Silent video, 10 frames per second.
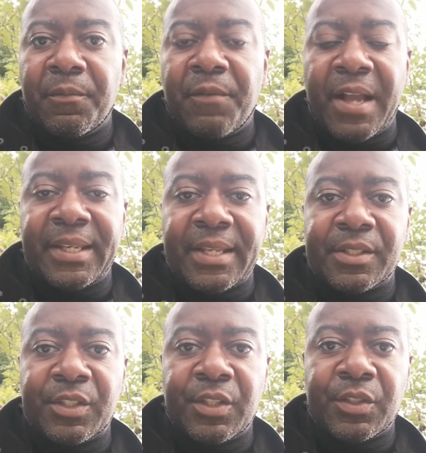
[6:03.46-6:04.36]

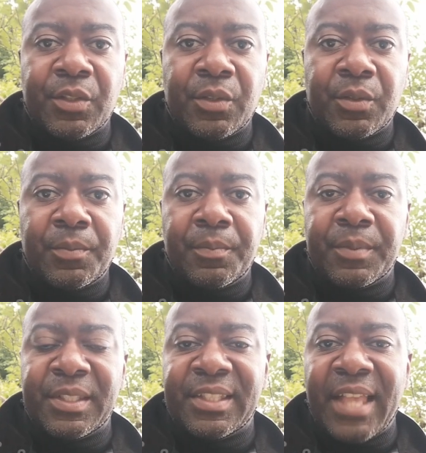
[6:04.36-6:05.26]
finances or
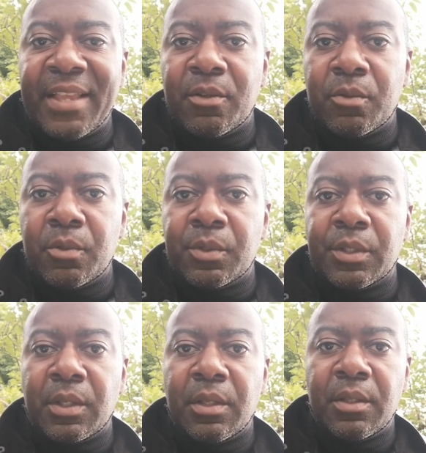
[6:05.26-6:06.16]

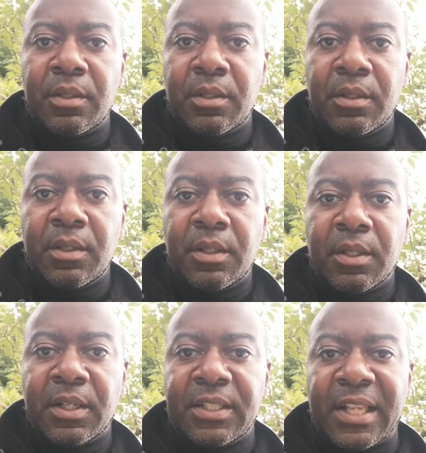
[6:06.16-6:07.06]
sales,
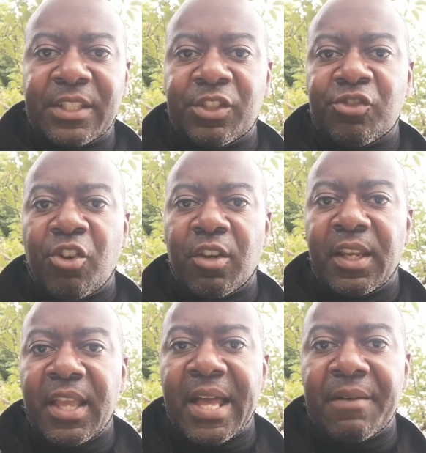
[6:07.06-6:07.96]
because I
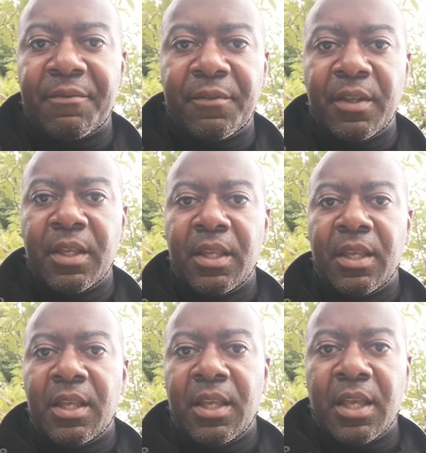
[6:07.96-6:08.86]
strongly have
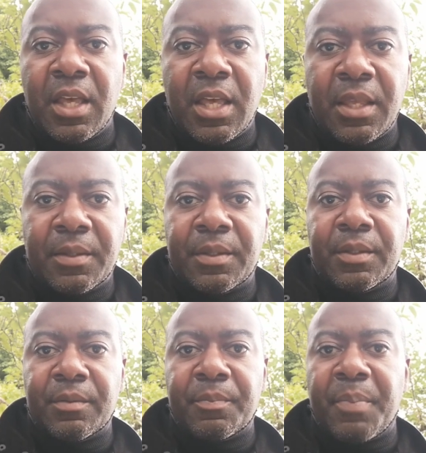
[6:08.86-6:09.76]
a
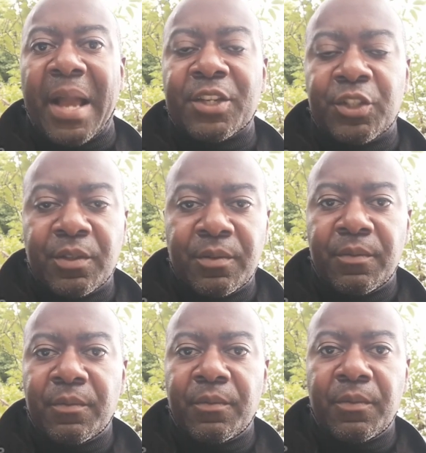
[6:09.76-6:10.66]
passion
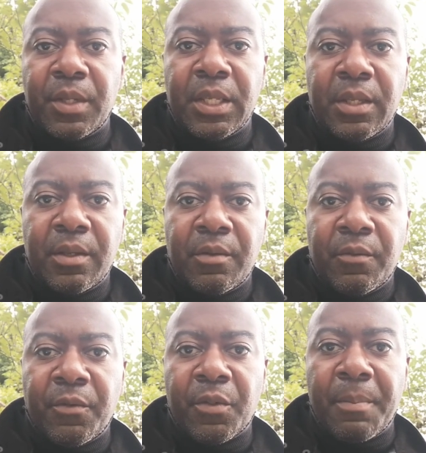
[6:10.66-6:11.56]

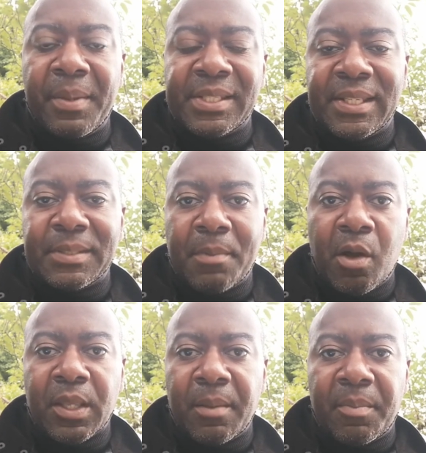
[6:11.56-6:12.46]
for the business
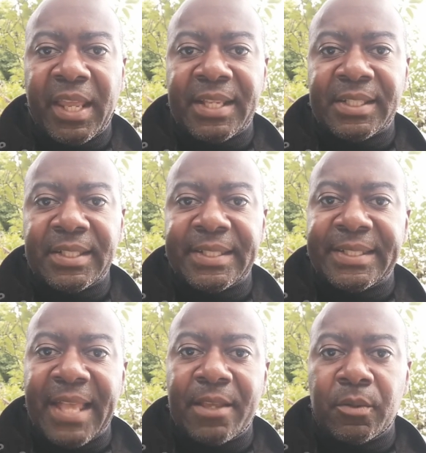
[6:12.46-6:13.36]
marketplace and
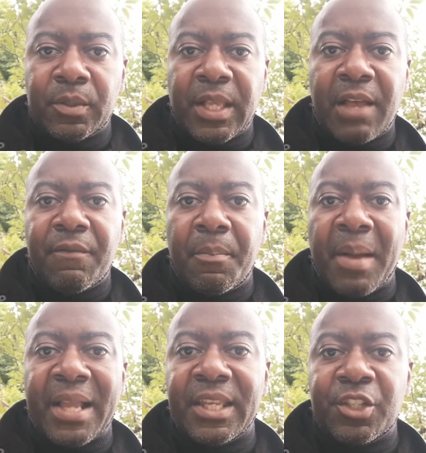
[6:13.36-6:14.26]
sales. I have a
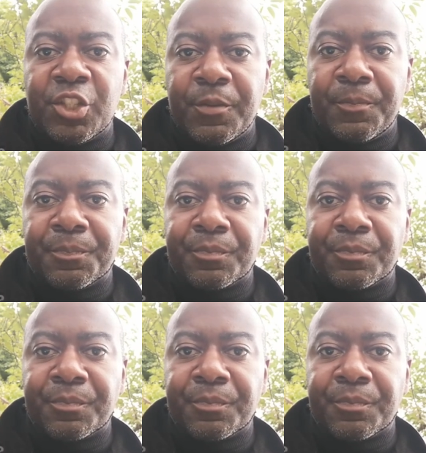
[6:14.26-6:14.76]
package